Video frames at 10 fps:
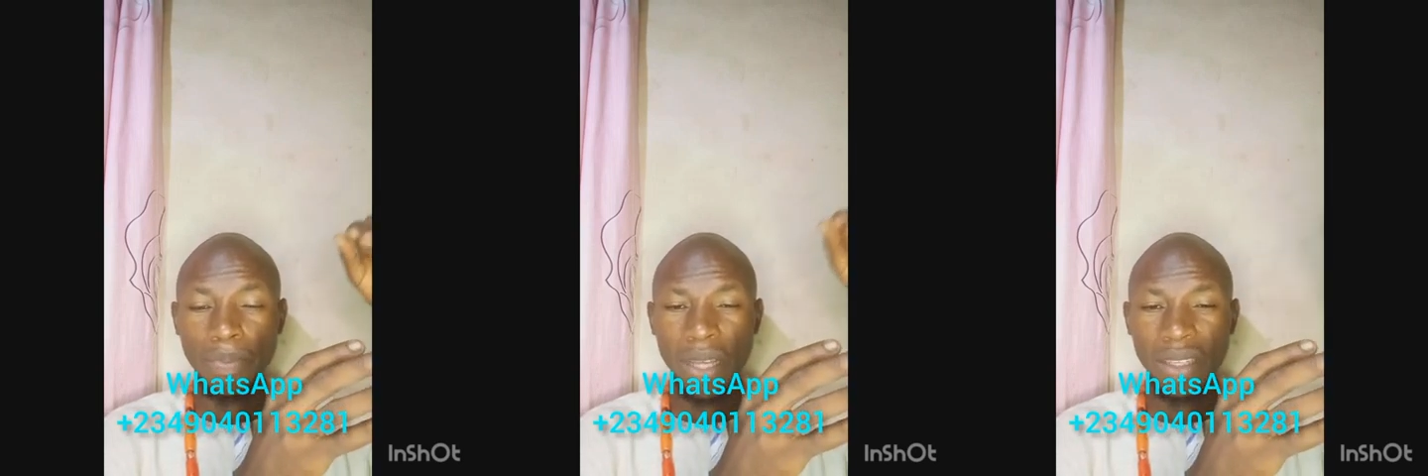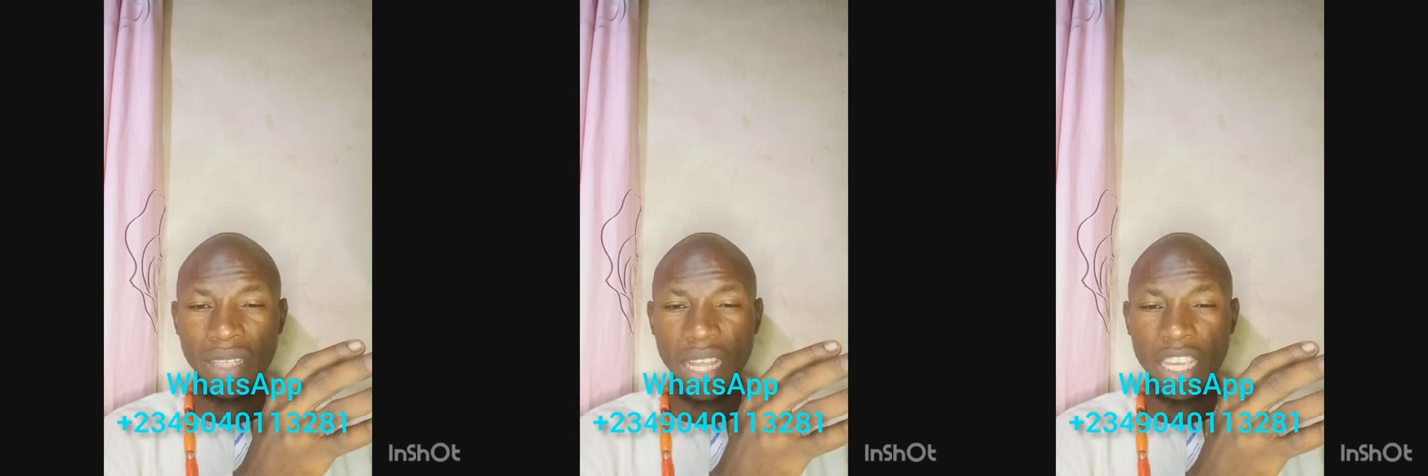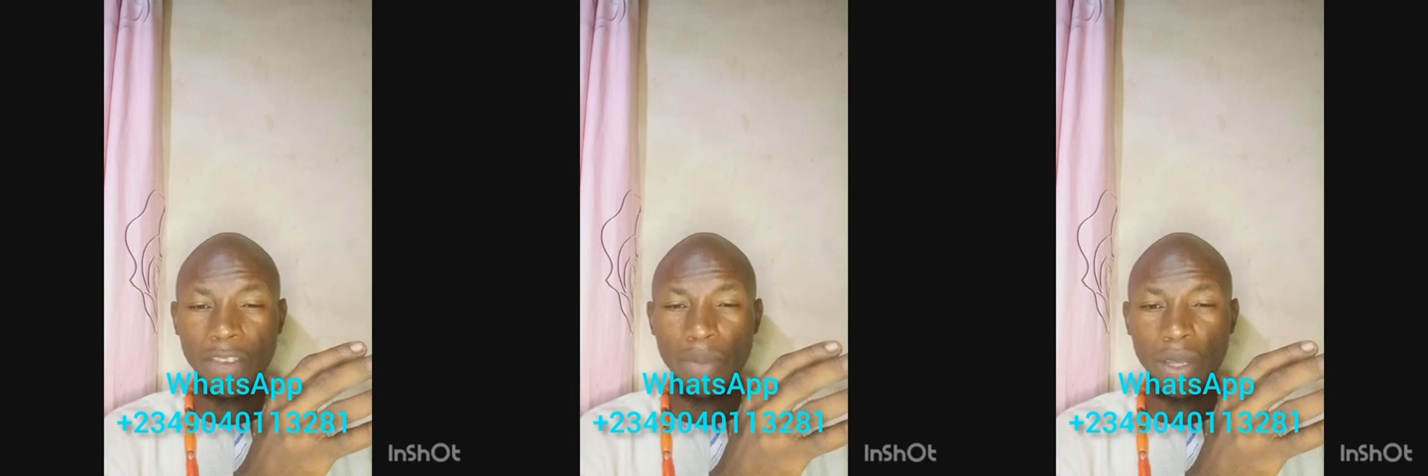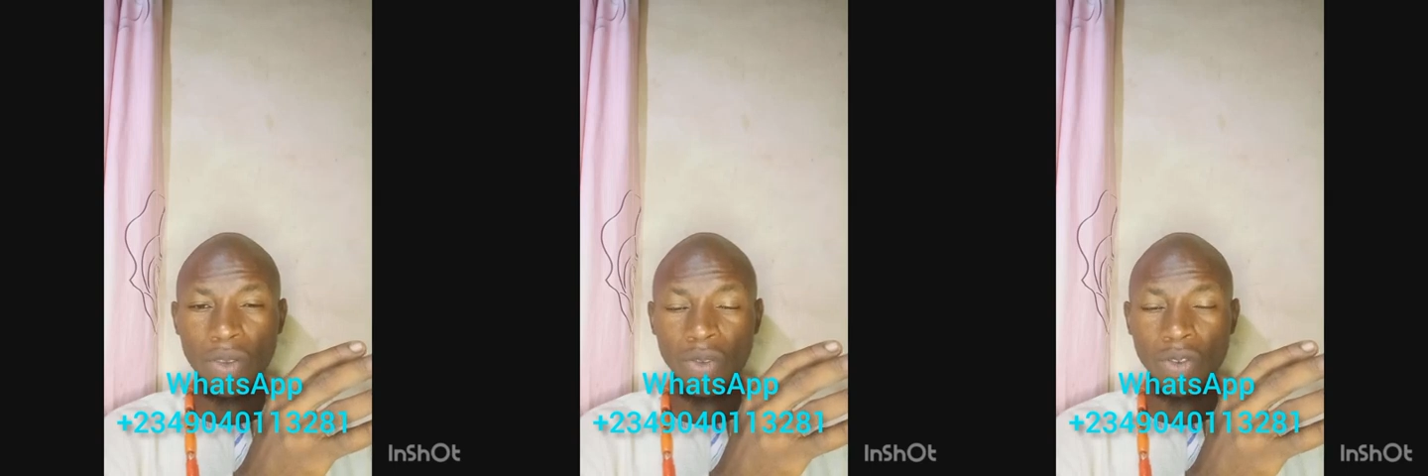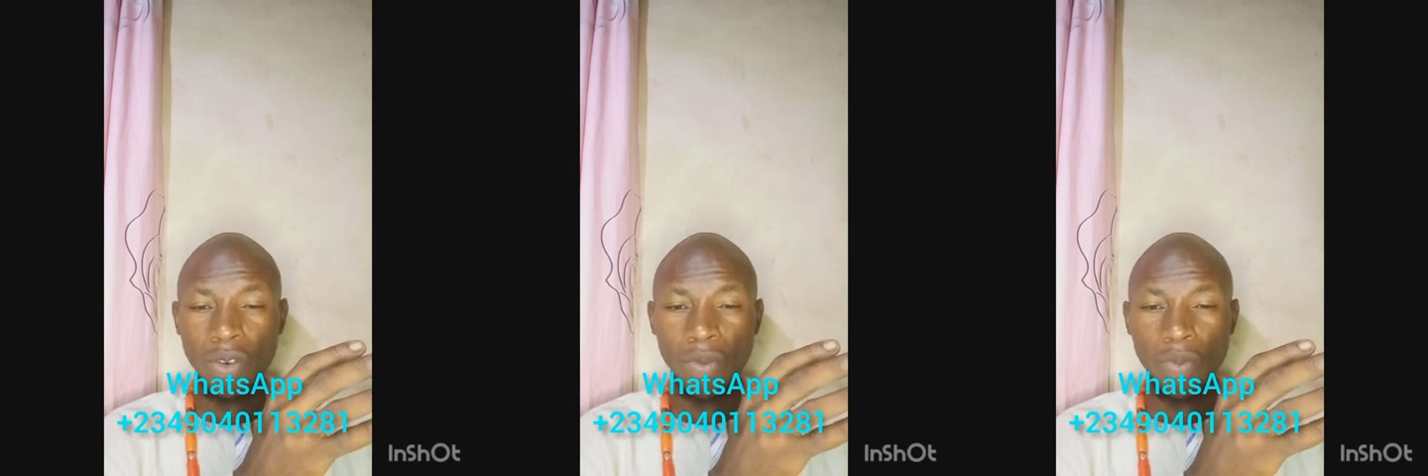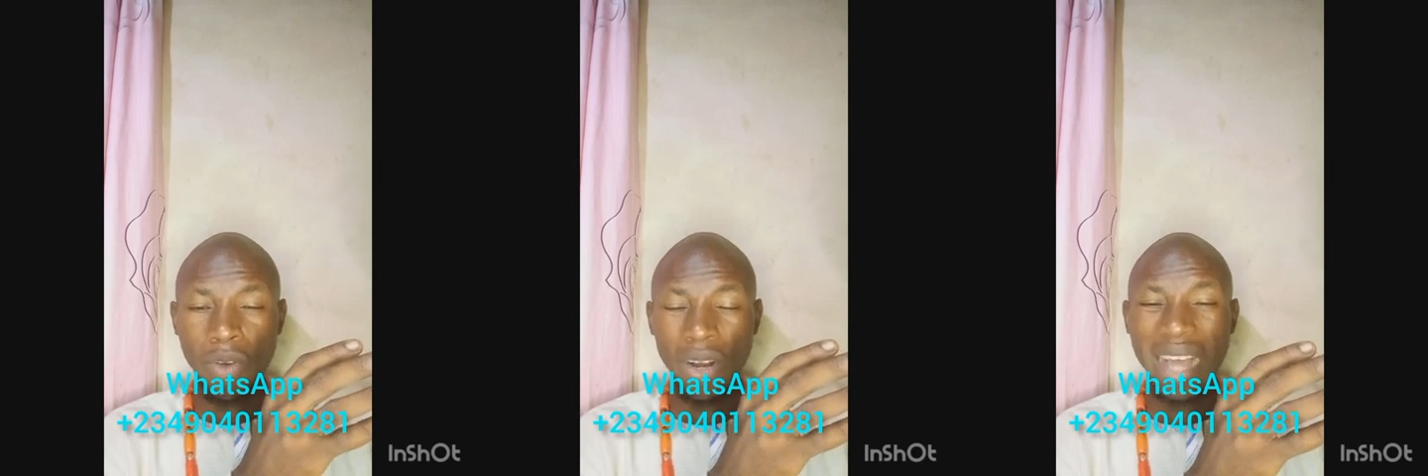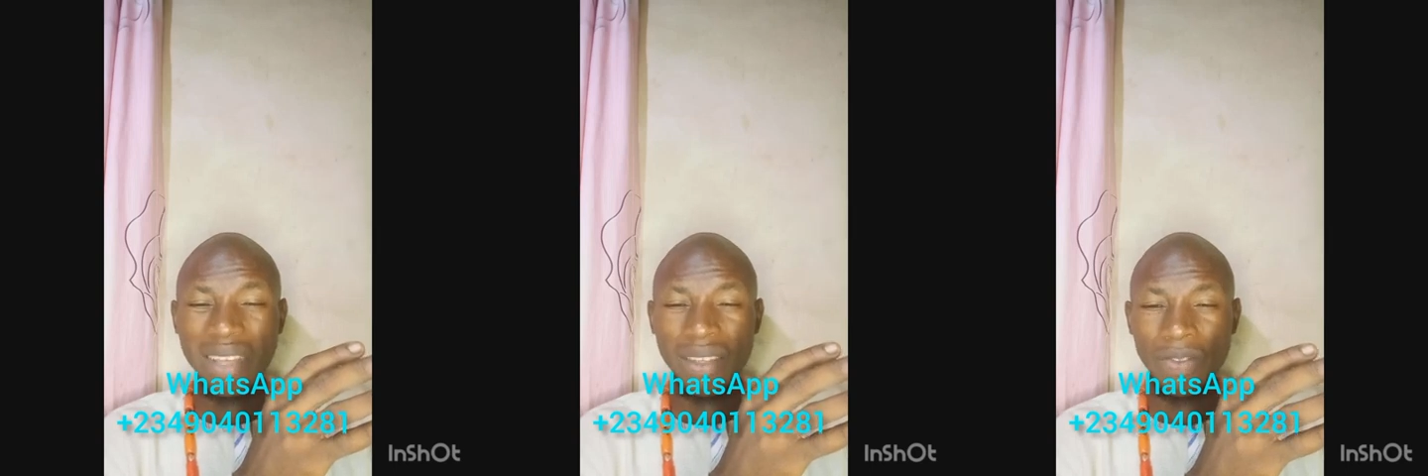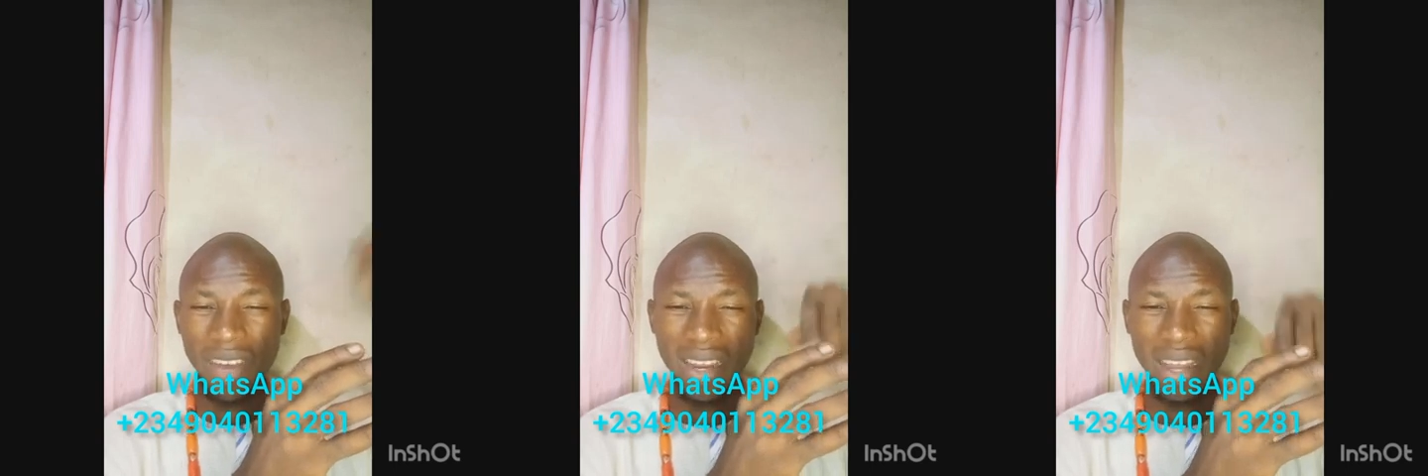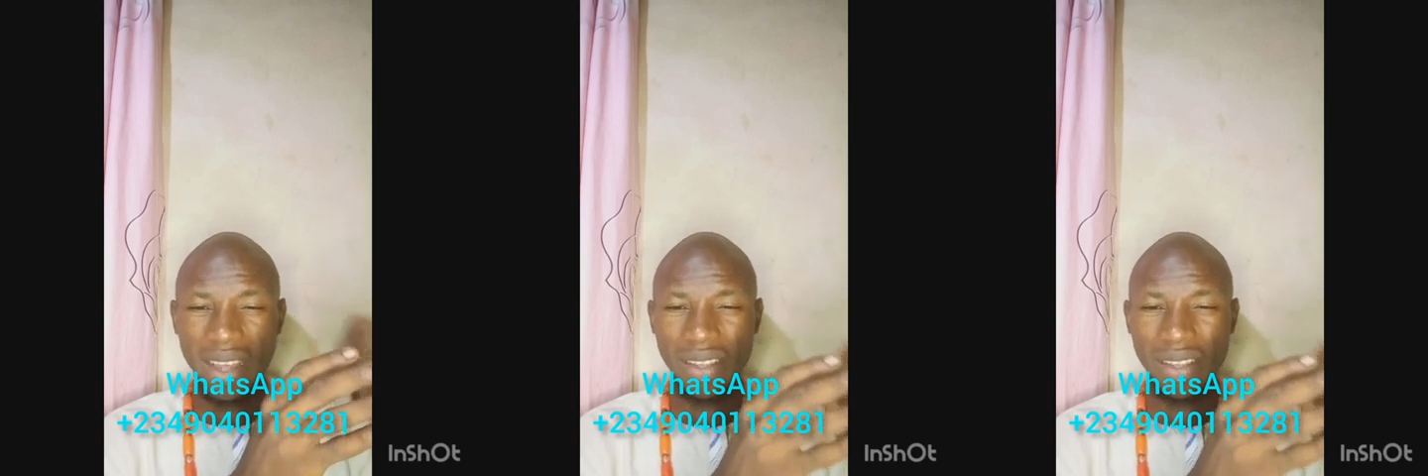person that gave birth to your mother's father.